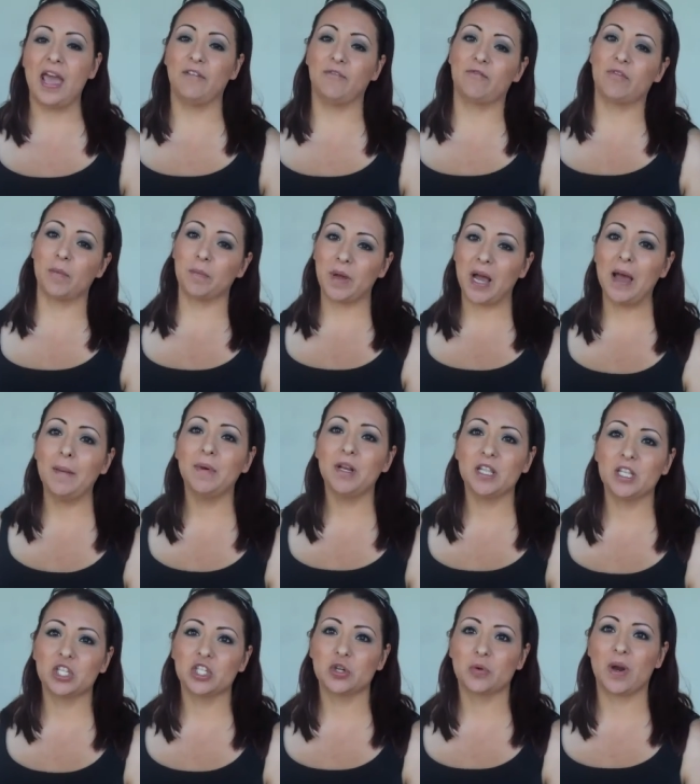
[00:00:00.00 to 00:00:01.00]
and from coming
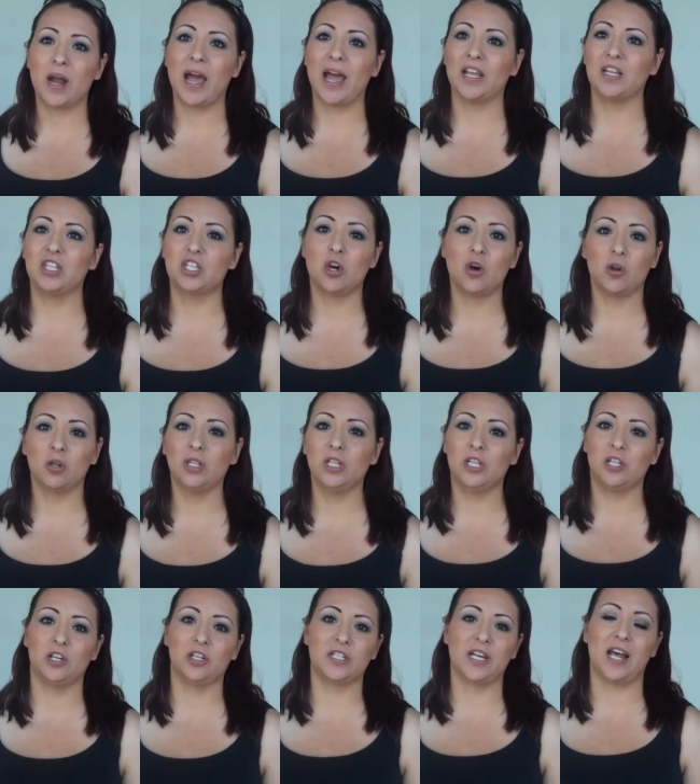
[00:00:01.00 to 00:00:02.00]
to this tour i
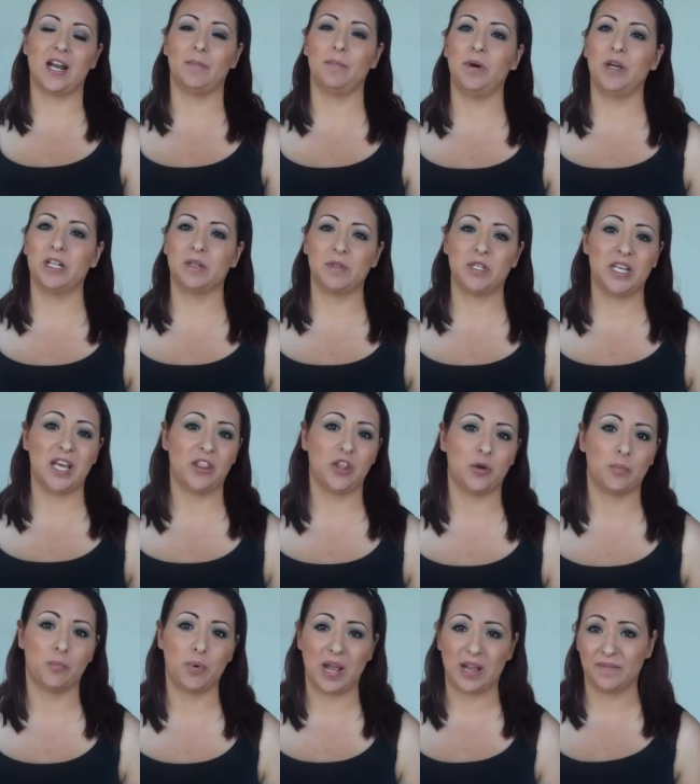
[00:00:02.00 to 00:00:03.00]
totally learned how to put
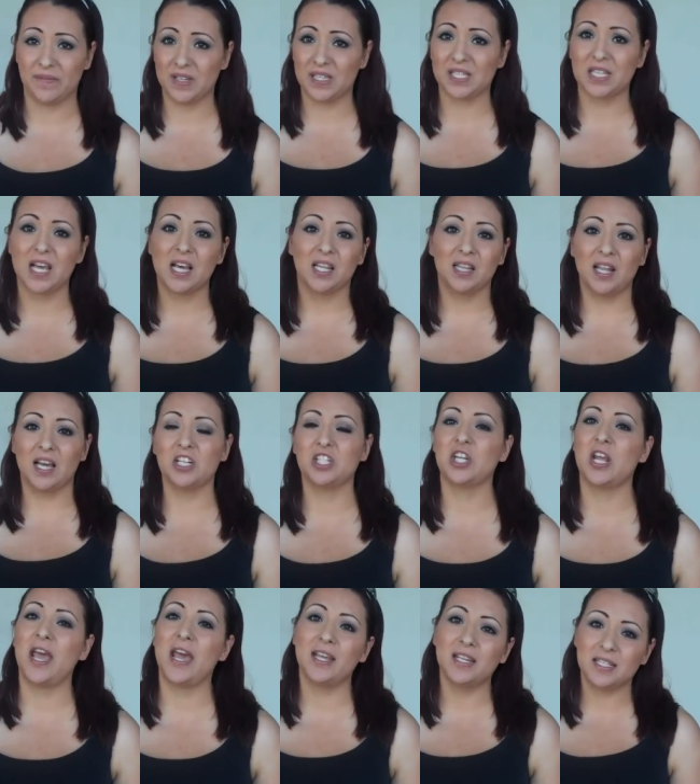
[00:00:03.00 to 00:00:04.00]
together breakfast
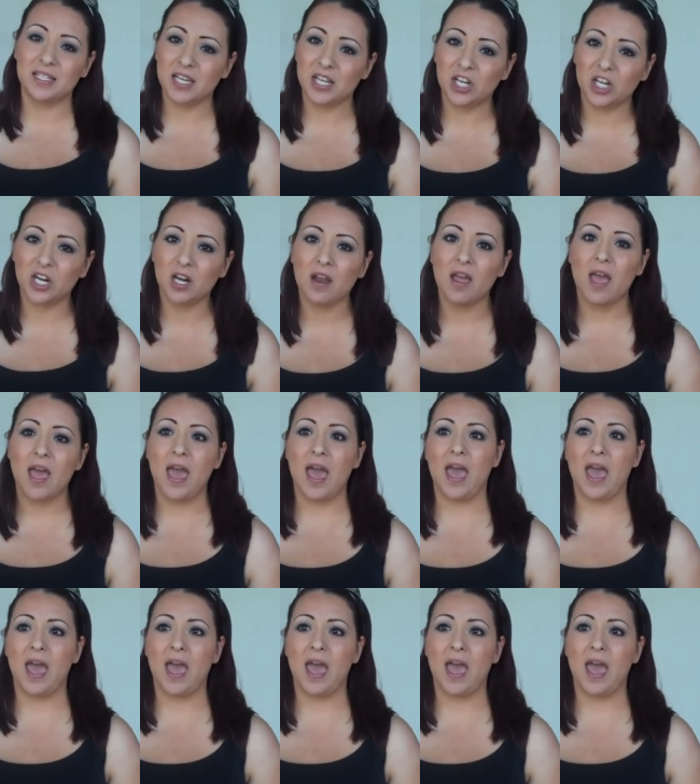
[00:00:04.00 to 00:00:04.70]
lunch and dinner